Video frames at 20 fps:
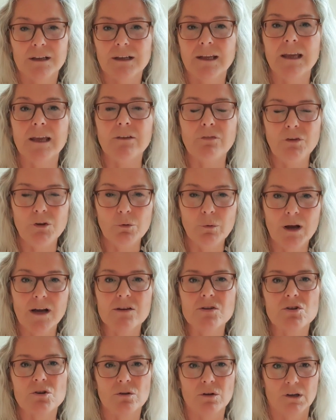If you are
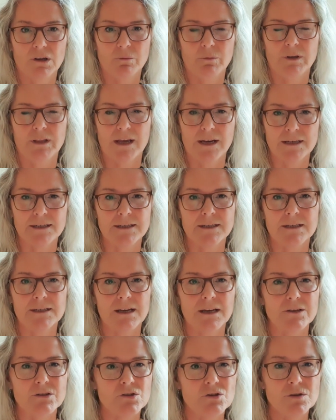struggling with
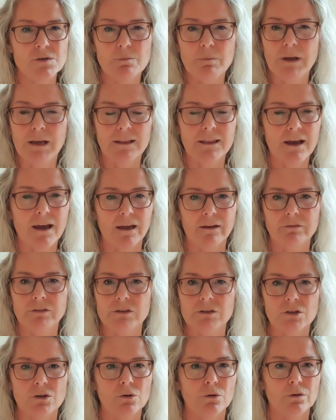exercise, just make that
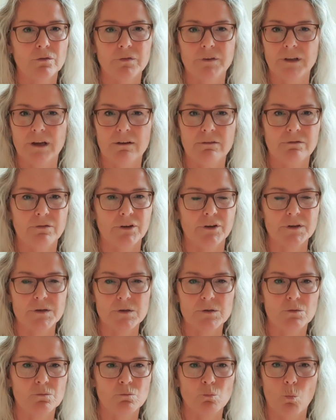effort to go for that
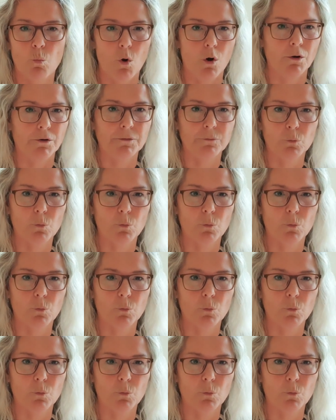first one.